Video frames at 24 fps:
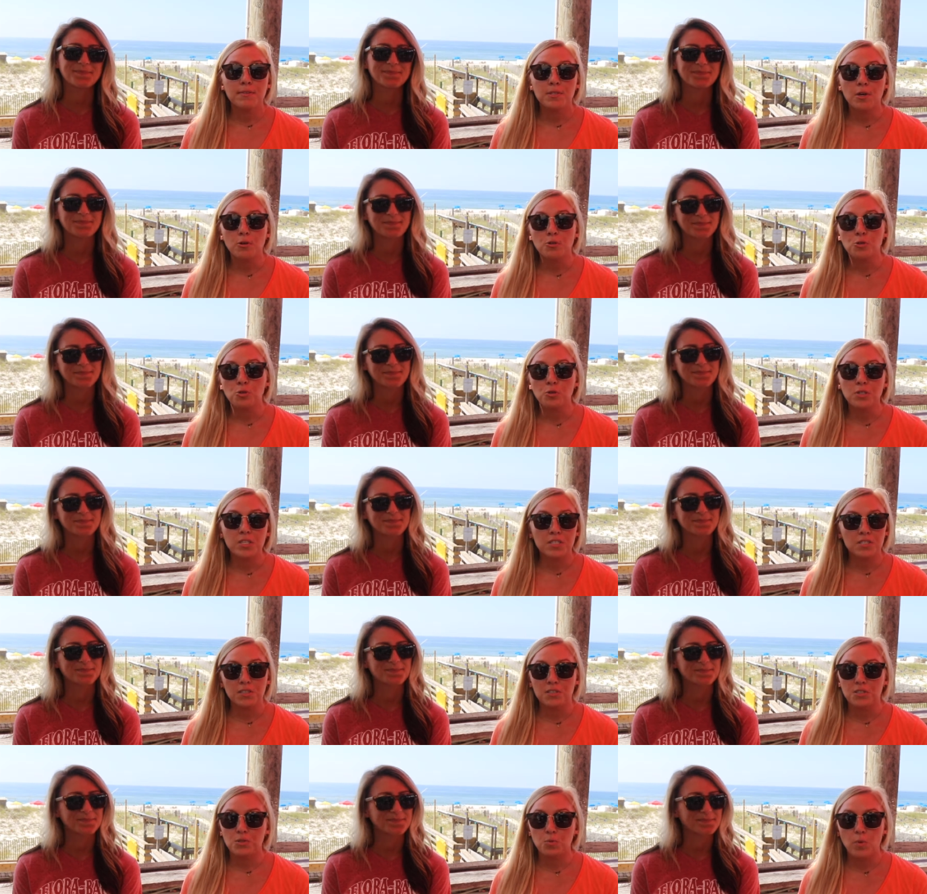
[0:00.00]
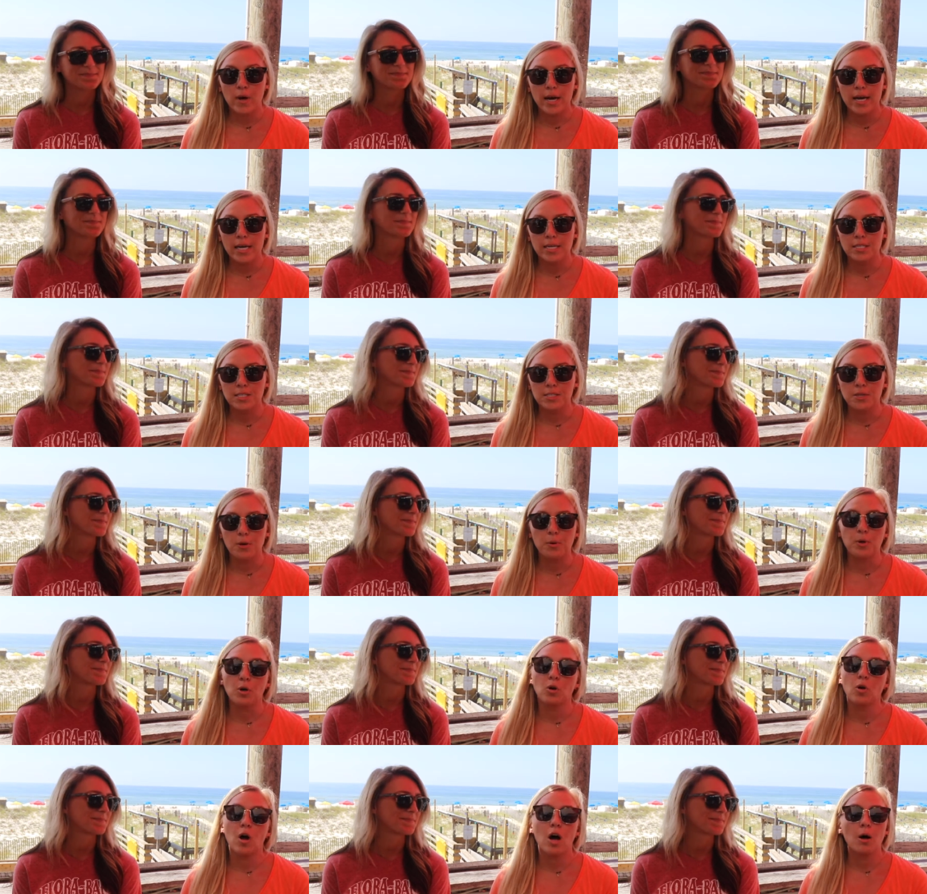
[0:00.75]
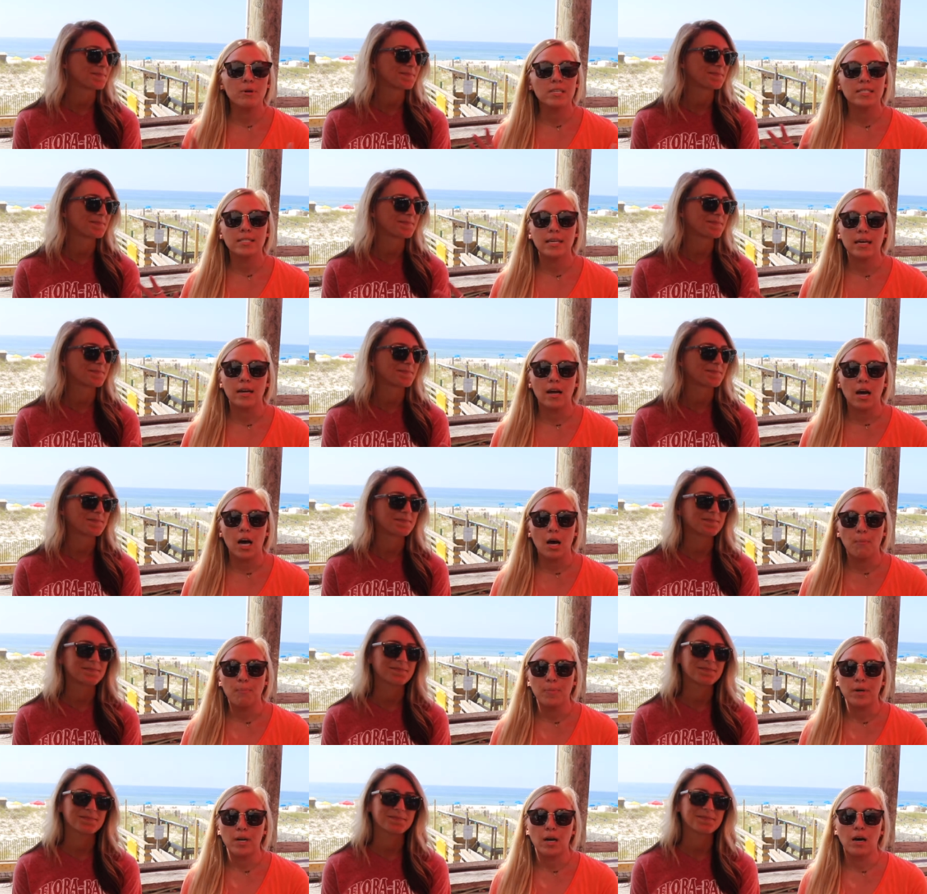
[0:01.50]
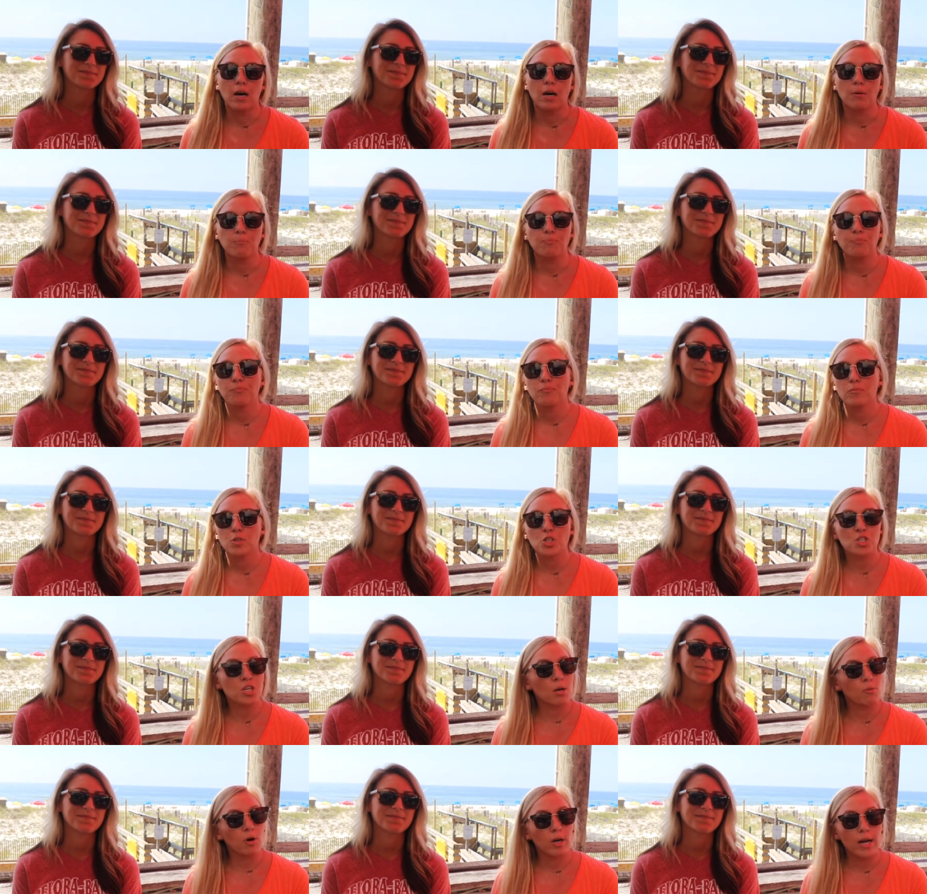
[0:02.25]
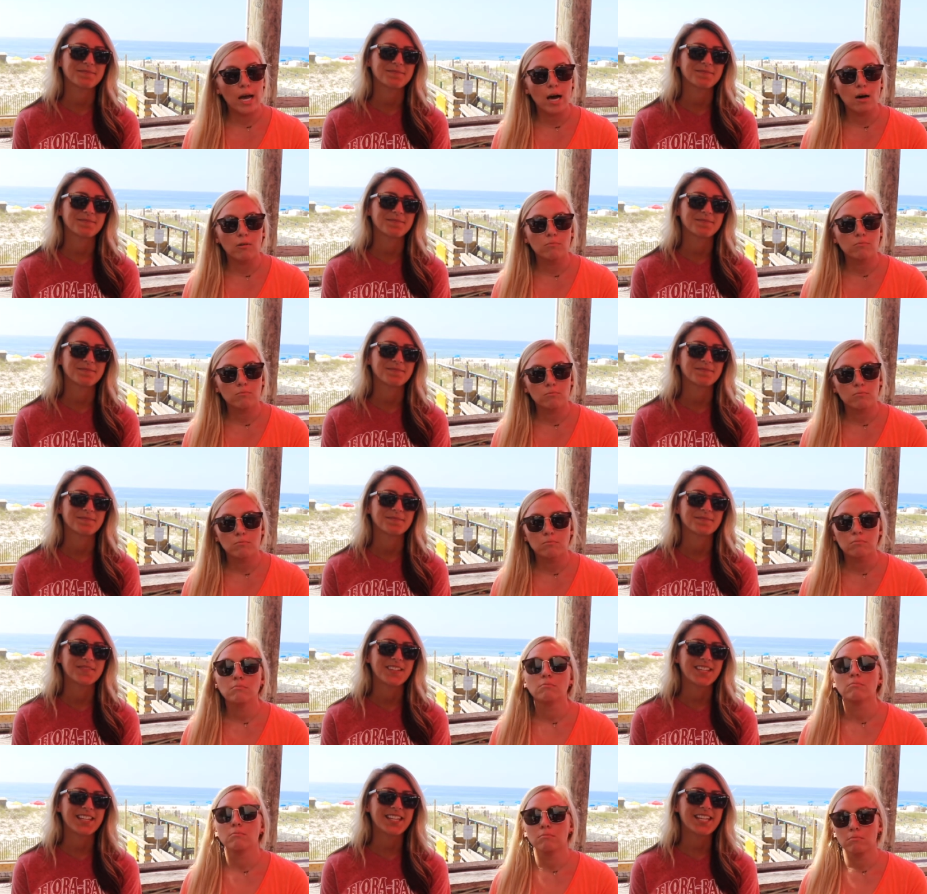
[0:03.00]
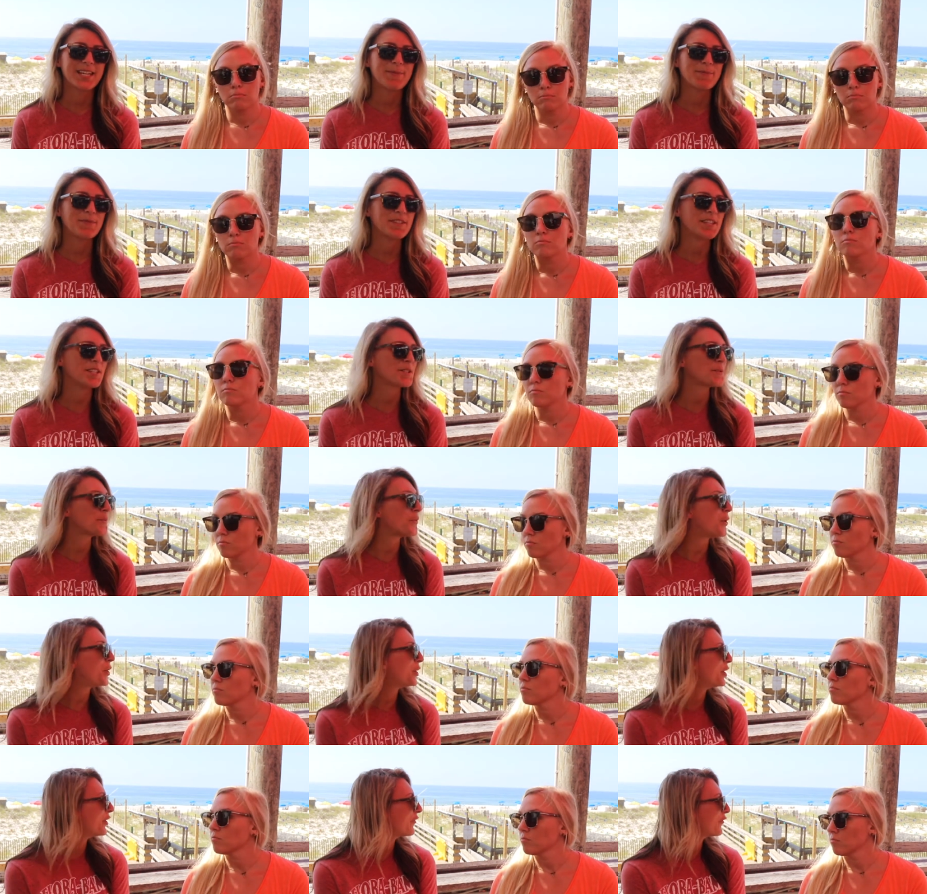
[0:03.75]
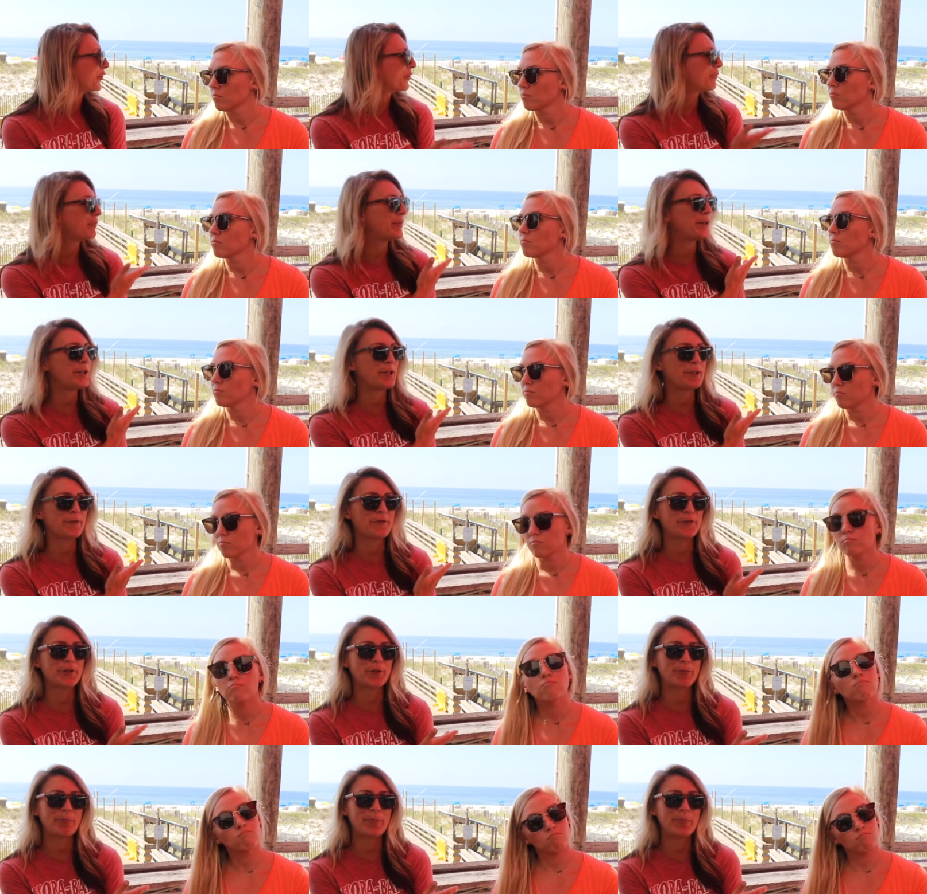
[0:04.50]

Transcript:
Speaker 1: social distance way. So it'll all be set up and um, just come on out.
Speaker 2: Keep these wonderful, beautiful